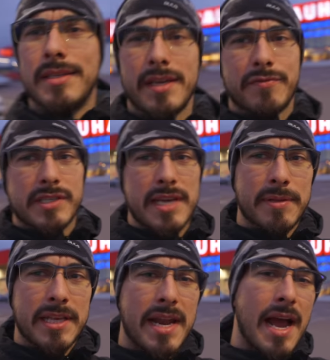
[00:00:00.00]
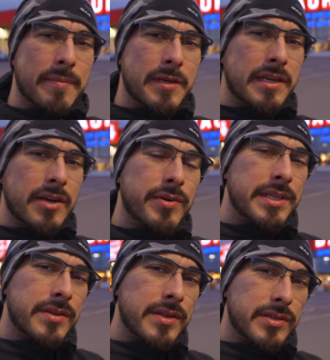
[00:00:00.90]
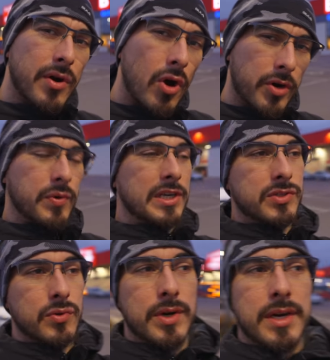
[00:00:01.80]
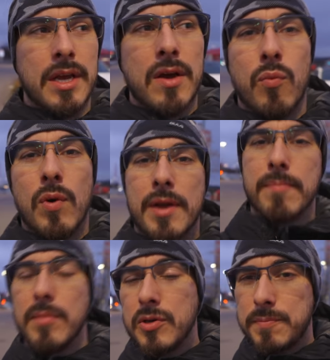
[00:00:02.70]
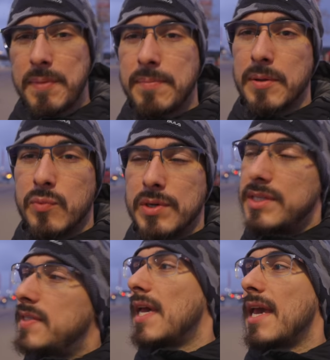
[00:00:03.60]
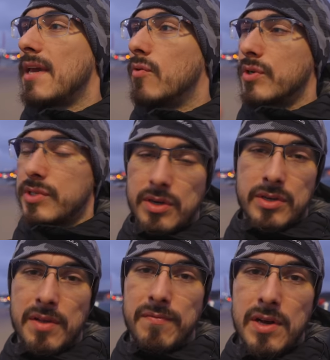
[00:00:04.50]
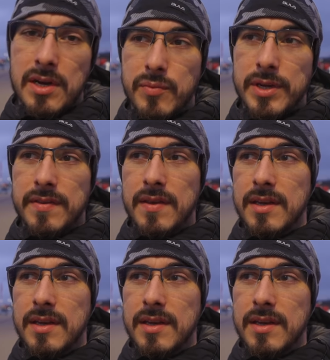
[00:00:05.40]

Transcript: Say for example that I'm gonna go into this hardware store. What most people would say or start the vlog with